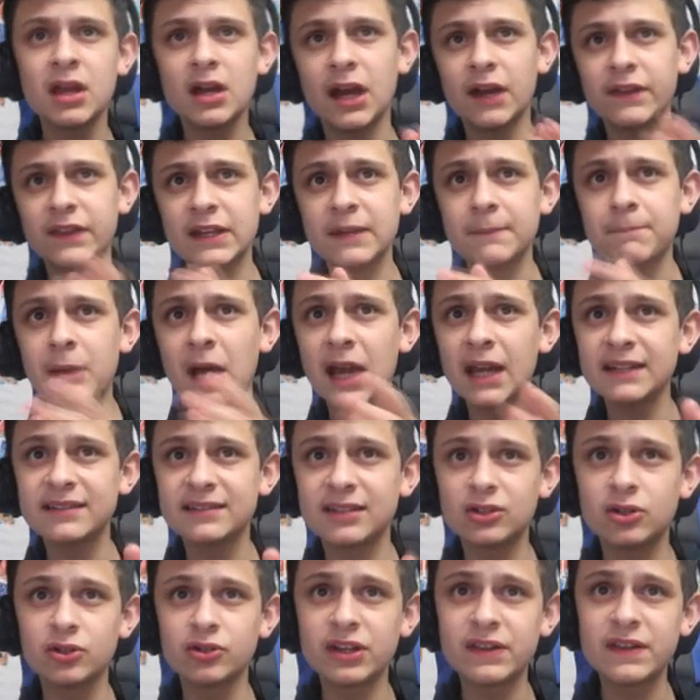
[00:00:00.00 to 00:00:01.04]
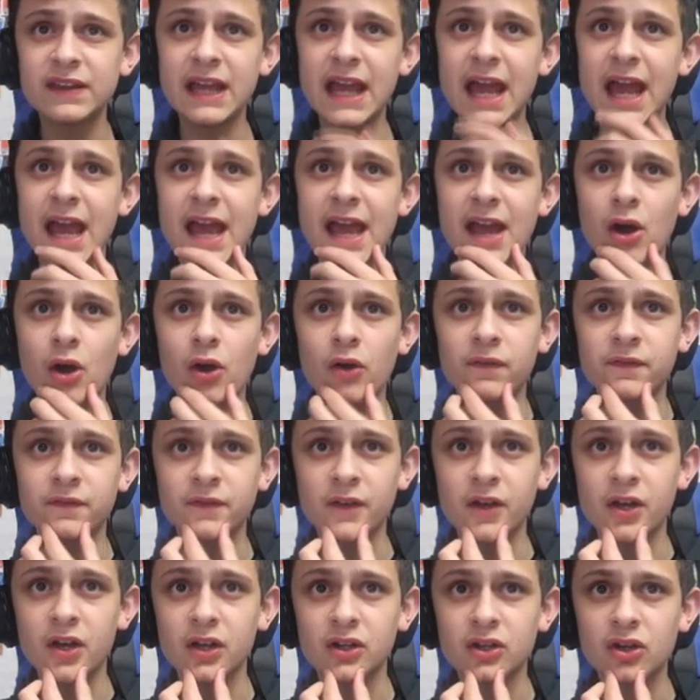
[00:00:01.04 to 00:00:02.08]
I think Palace are good in the air off
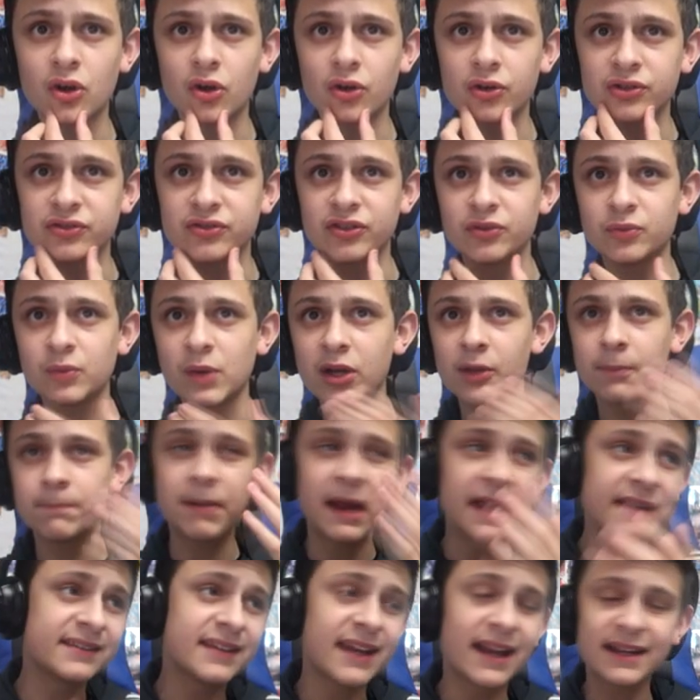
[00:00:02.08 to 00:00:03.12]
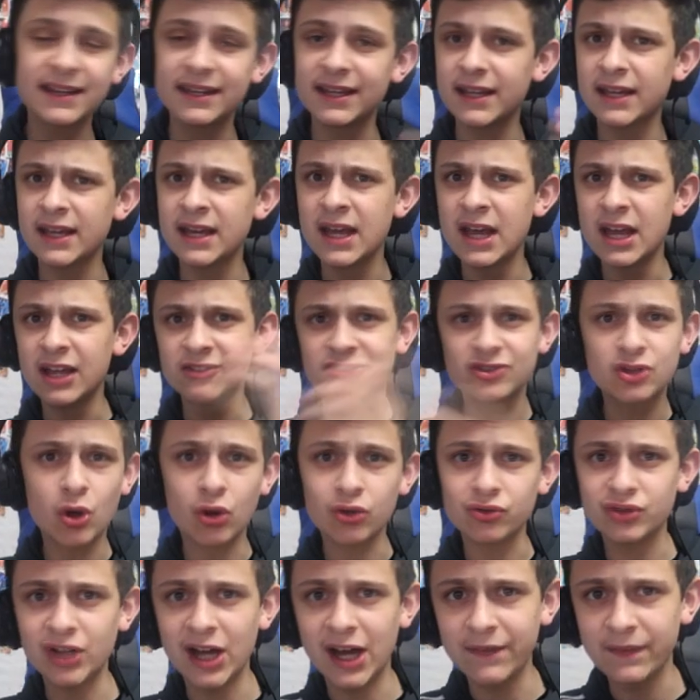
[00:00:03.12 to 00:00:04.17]
uh, corners as well. Benteke,
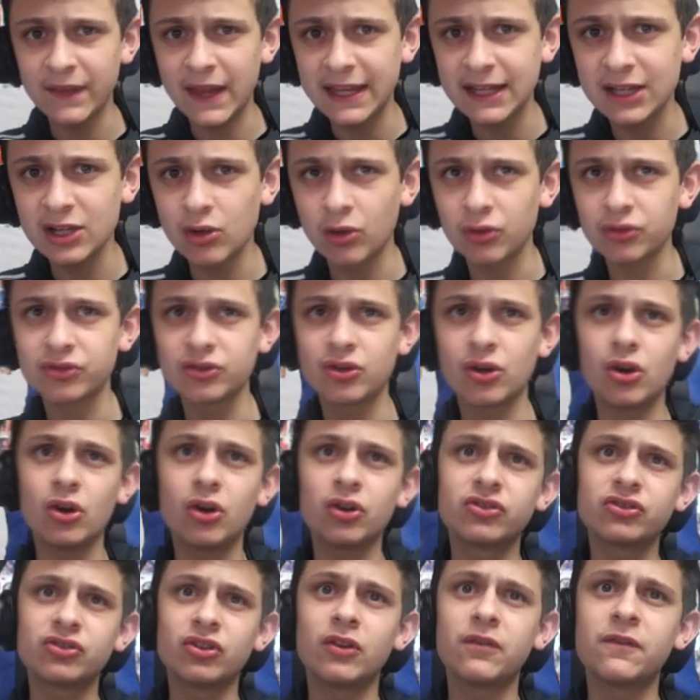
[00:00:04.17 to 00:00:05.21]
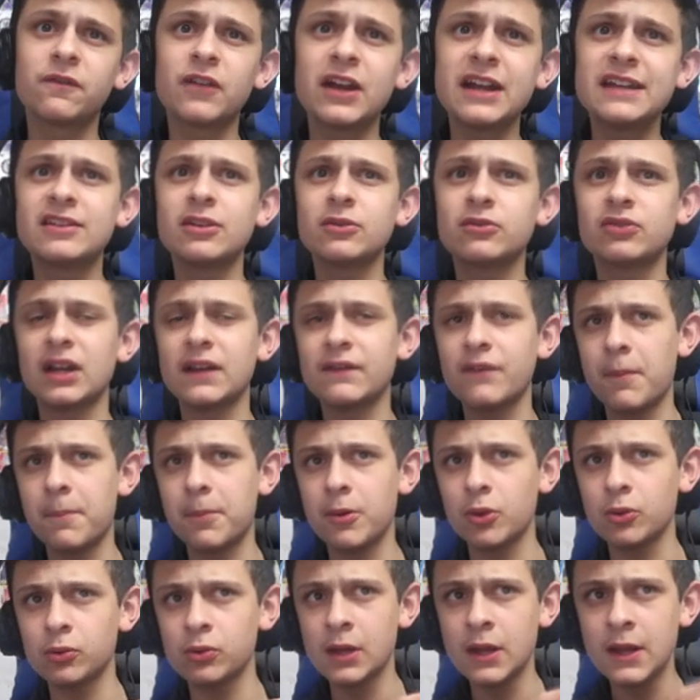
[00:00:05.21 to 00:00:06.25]
Scott Dann, they can all score. So three two to
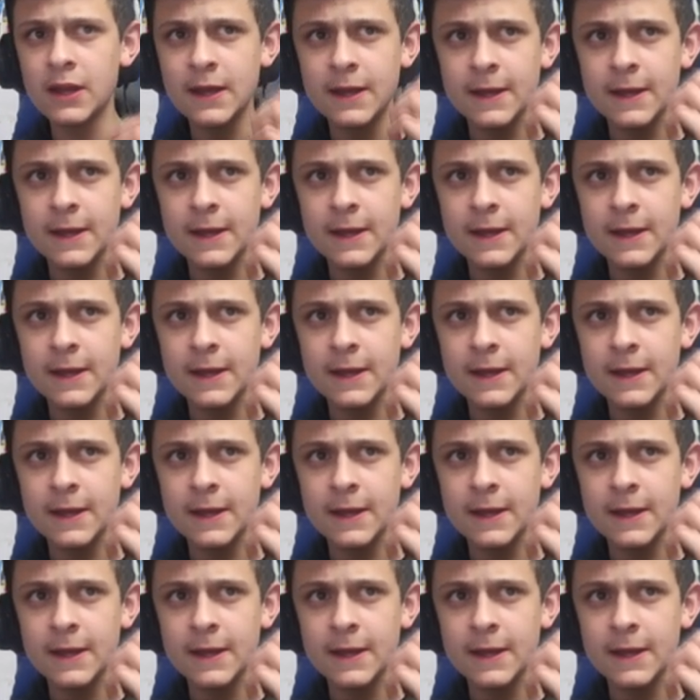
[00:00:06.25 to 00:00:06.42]
Liverpool.